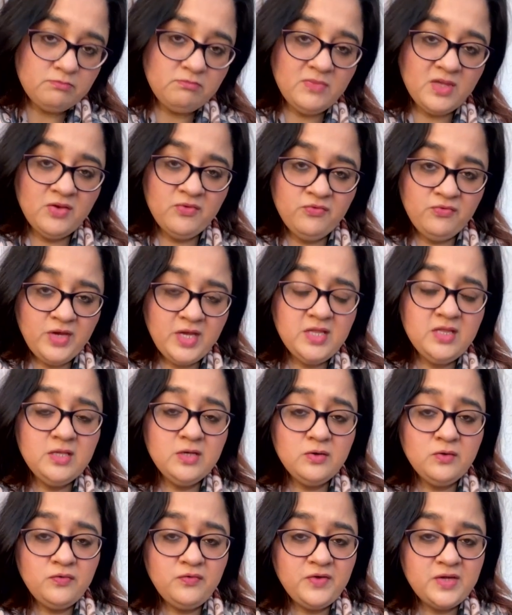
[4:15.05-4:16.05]
when
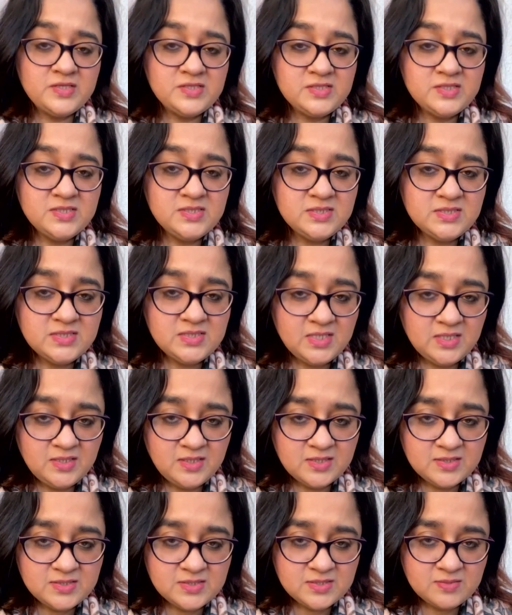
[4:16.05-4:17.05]
the offense is
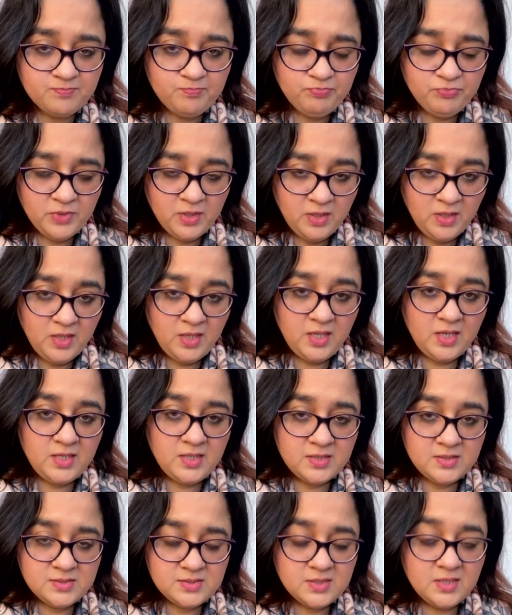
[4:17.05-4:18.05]
serious.
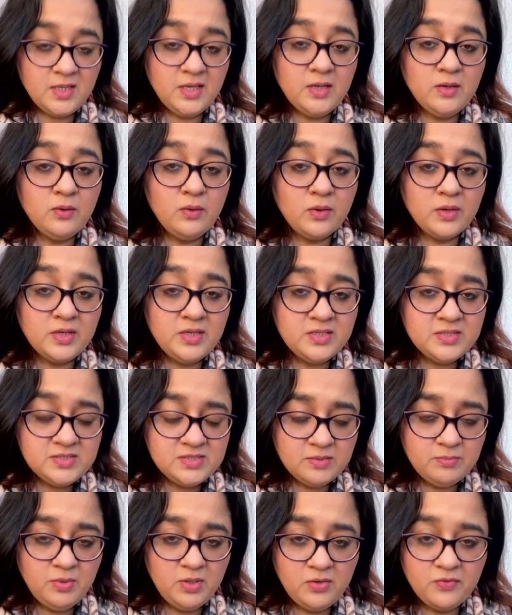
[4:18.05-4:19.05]
It is a
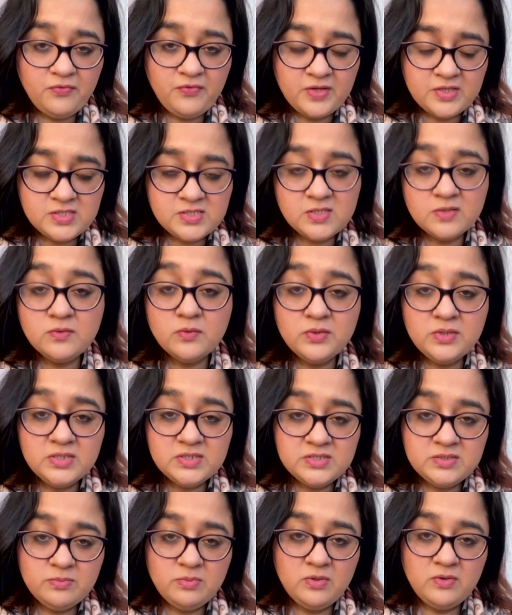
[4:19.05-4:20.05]
cognizable offense. A
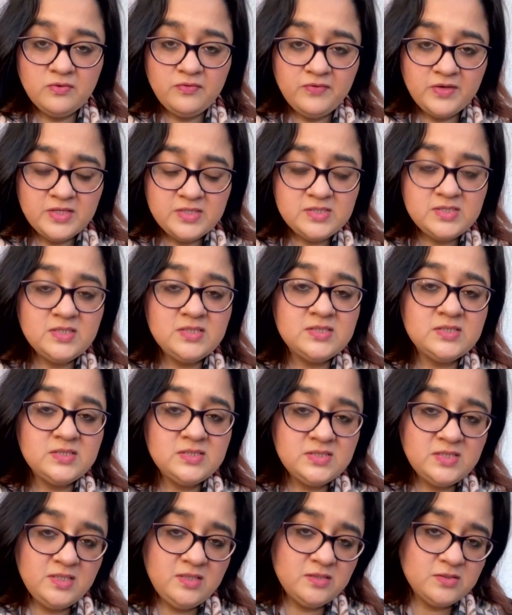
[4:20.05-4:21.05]
cognizable offense is a
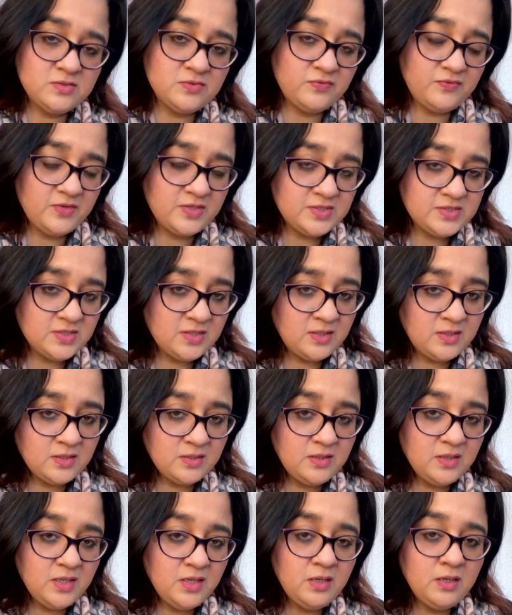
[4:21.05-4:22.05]
serious offense under
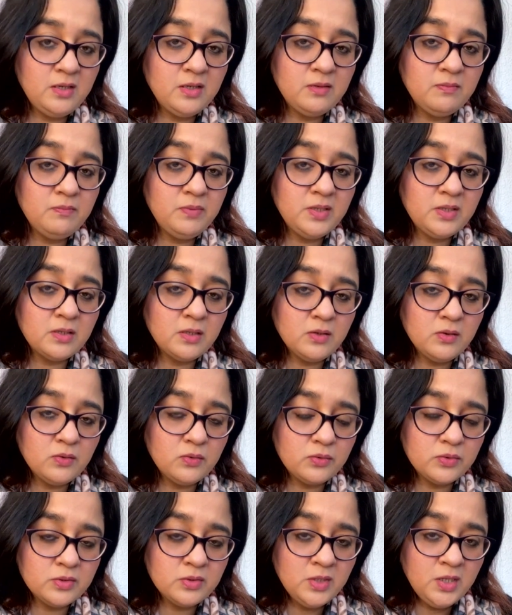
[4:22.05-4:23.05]
the Indian Penal
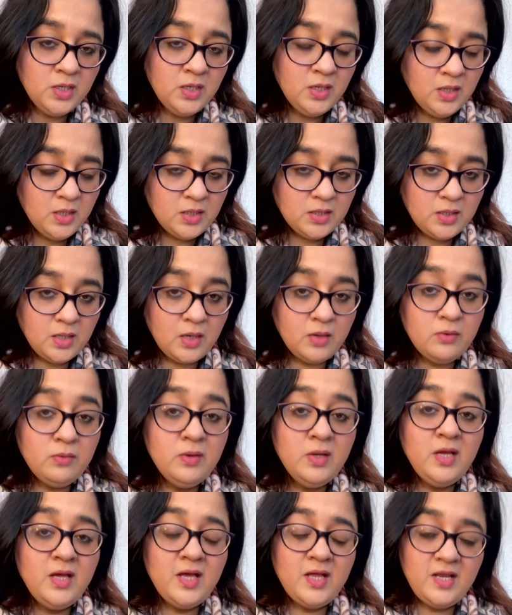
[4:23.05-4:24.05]
Code. Now,
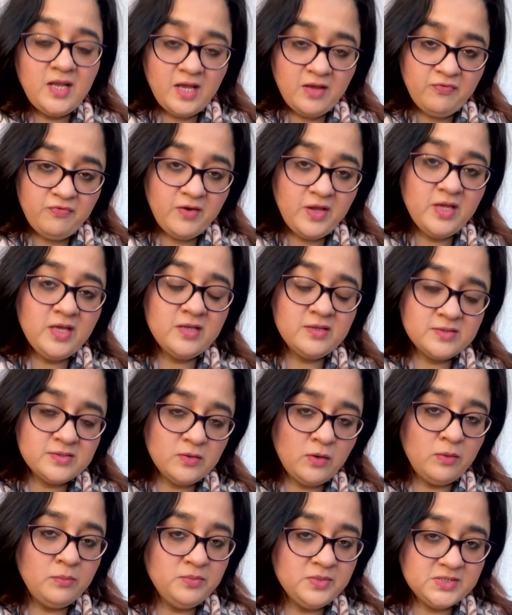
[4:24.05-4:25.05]
an FIR is
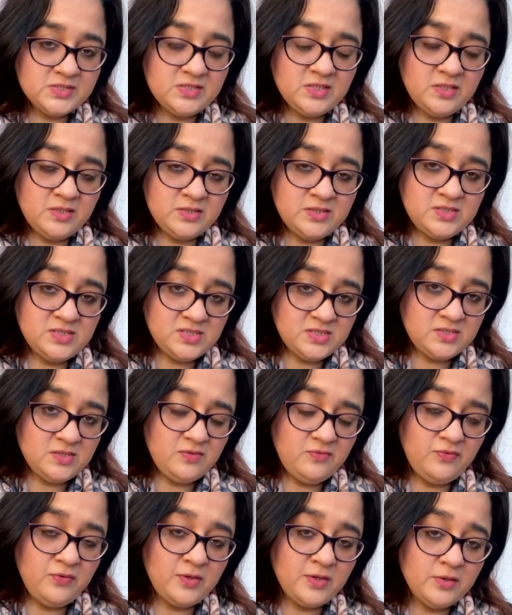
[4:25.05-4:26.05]
obviously
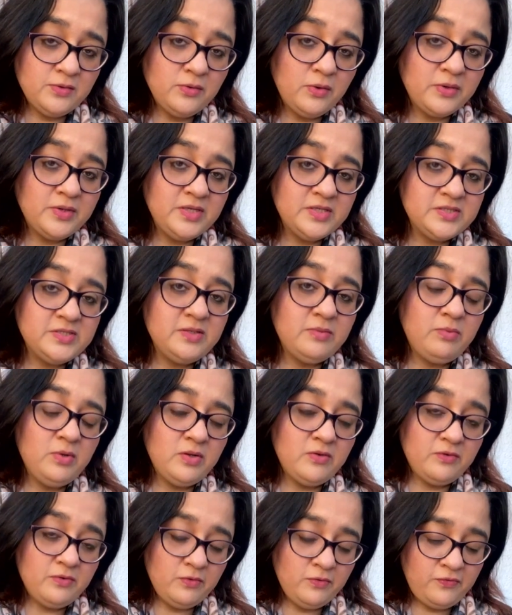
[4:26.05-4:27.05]
registered for a
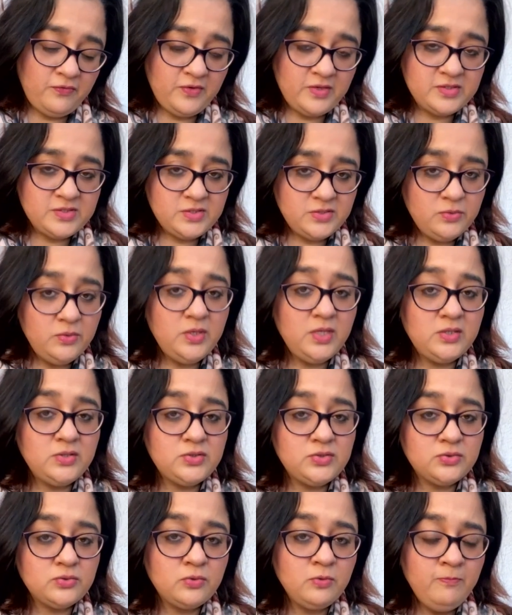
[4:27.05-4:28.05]
cognizable offense. You can
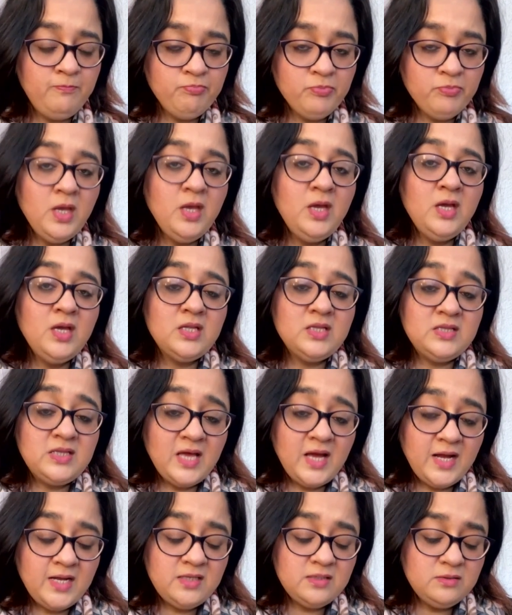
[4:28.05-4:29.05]
show
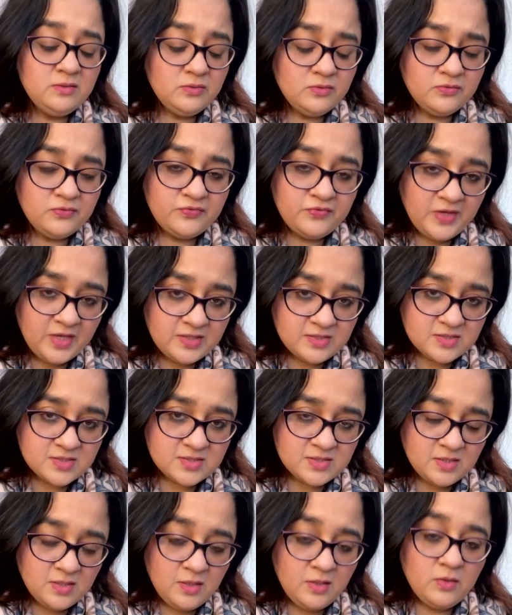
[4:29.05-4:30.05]
that the
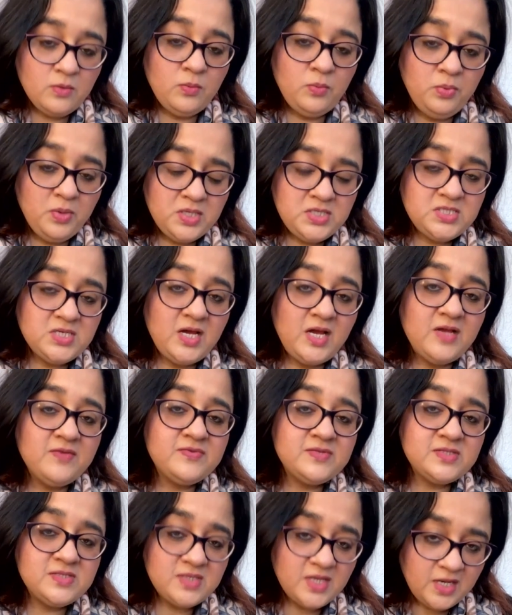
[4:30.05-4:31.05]
offense which I have
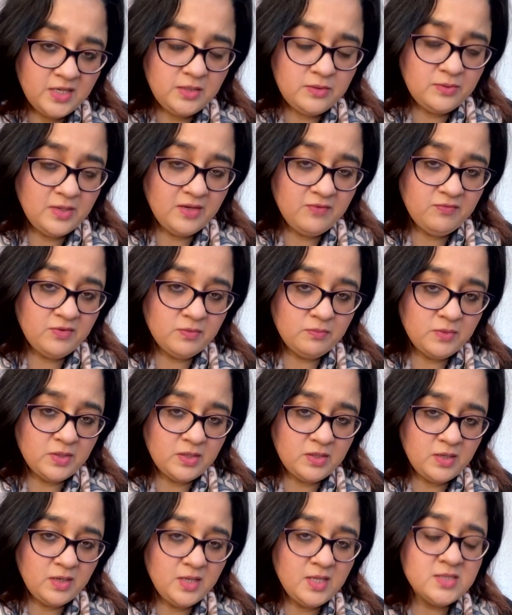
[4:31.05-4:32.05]
said to have
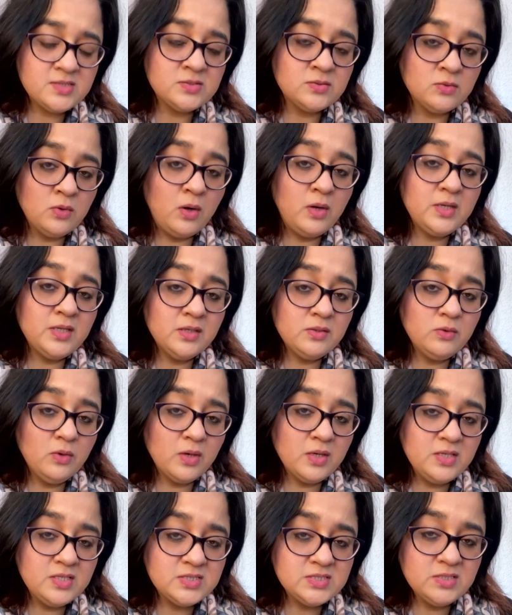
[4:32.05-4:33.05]
committed is not a
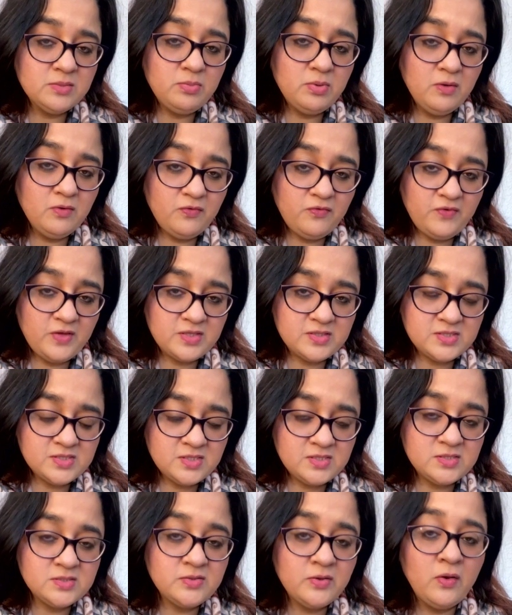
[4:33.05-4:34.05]
cognizable offense.
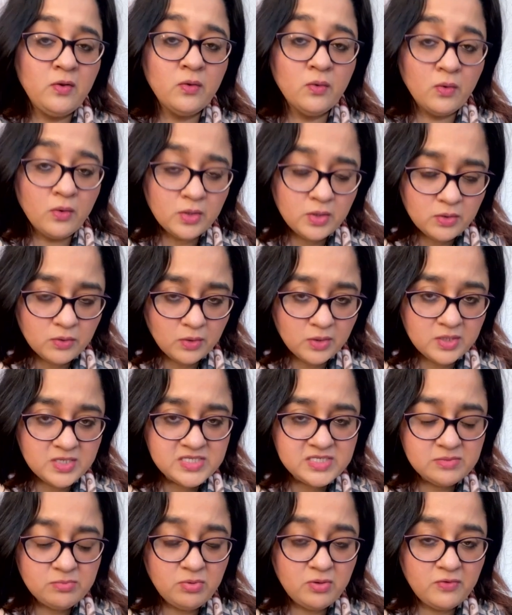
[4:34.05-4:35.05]
It is a
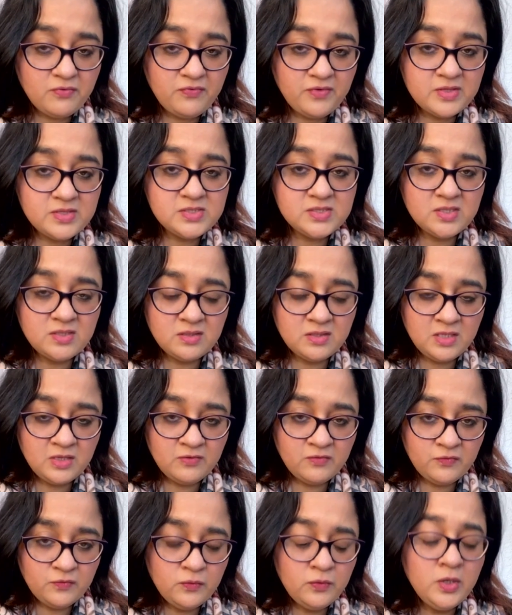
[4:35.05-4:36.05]
non-cognizable offense, and
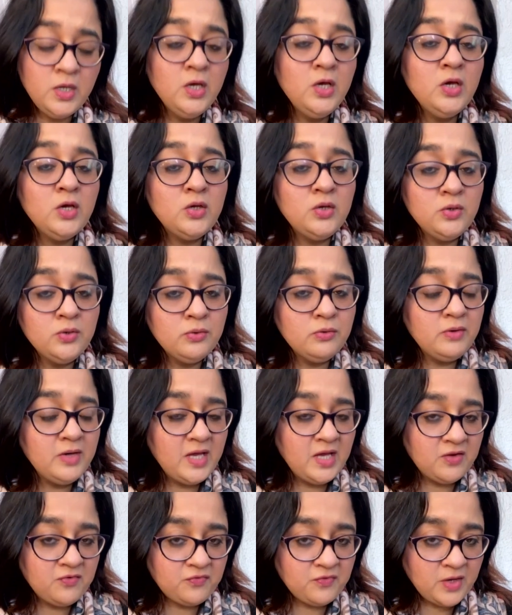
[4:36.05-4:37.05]
therefore no
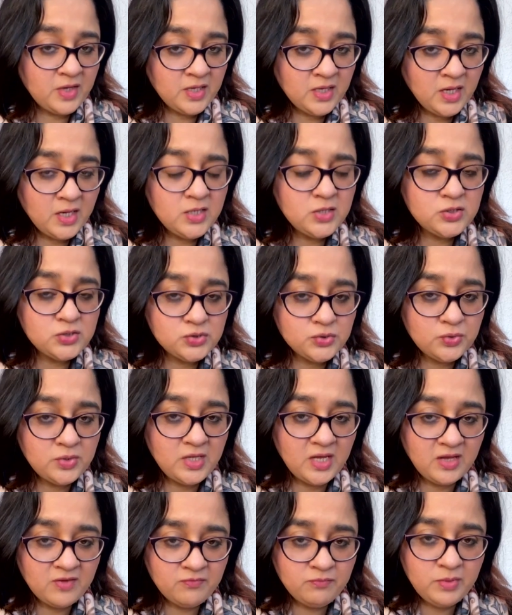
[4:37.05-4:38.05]
FIR should
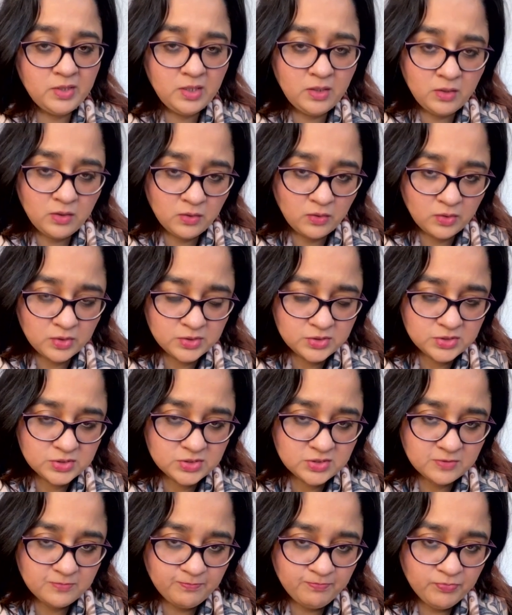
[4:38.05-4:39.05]
have been
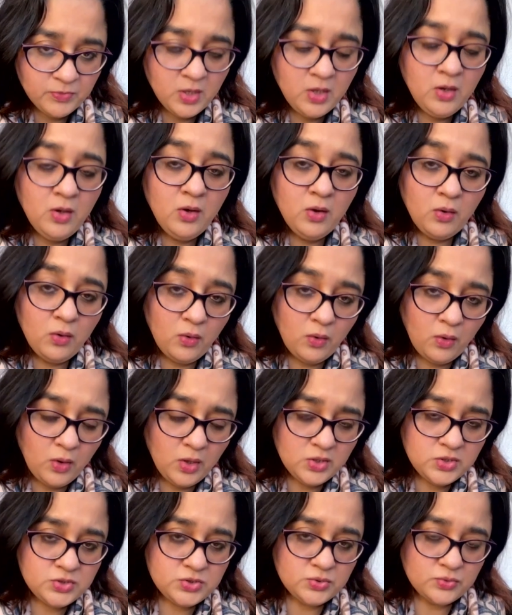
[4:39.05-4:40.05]
launched.
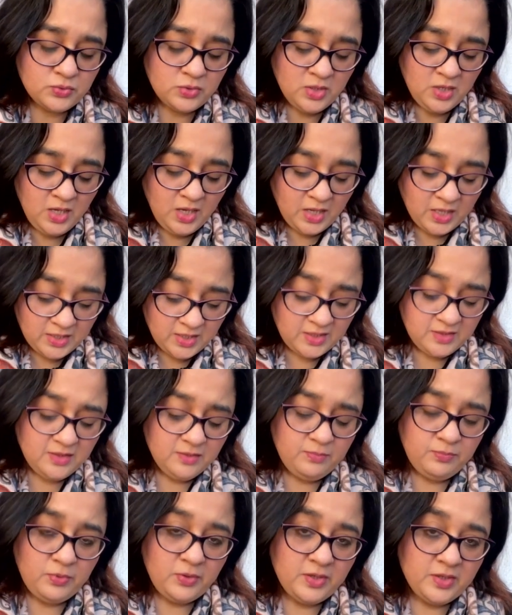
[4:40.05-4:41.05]
Also, another
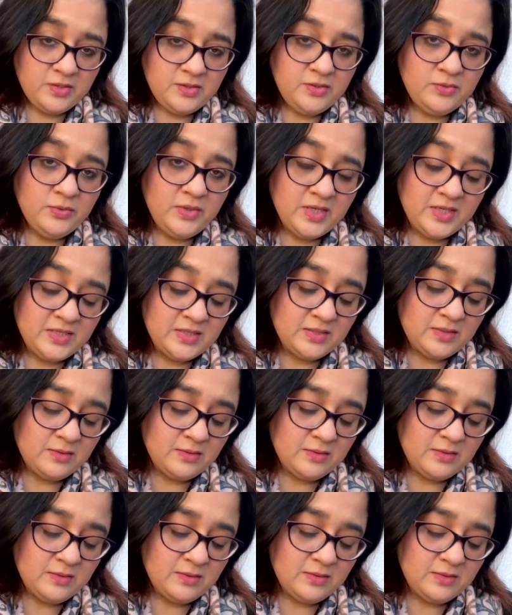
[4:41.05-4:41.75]
point you can